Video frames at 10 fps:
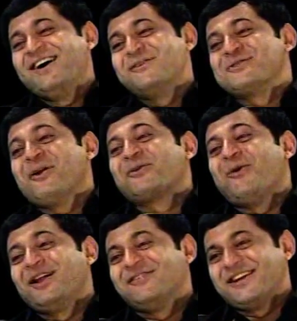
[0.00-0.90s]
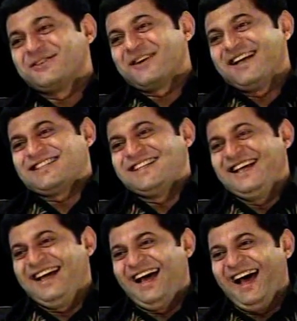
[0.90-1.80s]
who is not qualified to write.
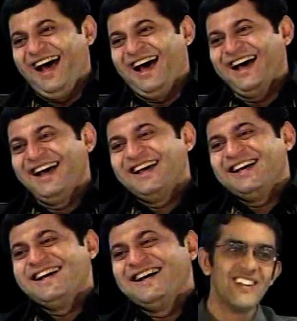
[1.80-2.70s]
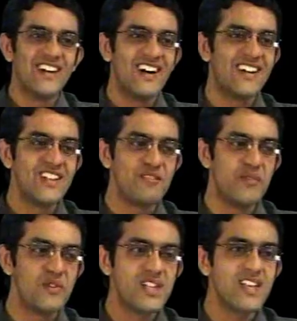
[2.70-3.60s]
At least
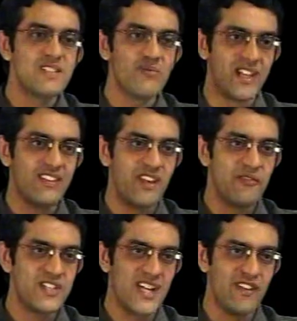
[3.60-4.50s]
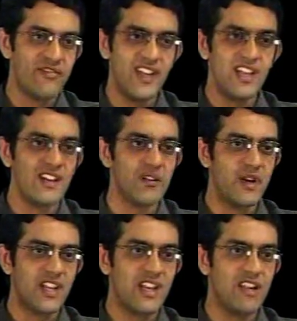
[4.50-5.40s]
music is one thing which I feel
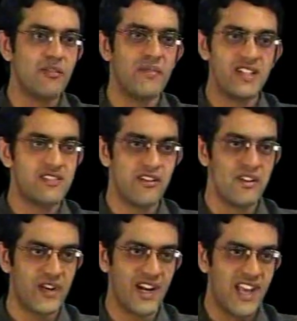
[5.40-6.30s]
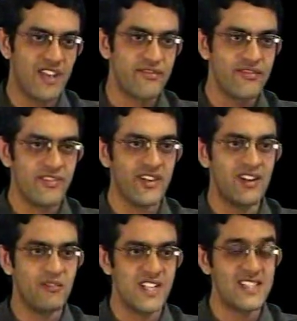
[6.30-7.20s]
one can never master in one life,
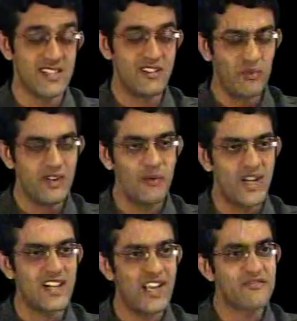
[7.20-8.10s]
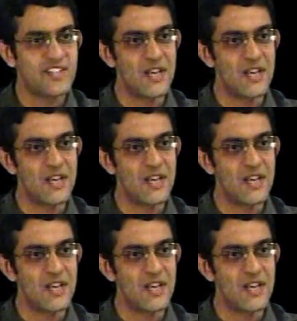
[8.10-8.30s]
one lifetime.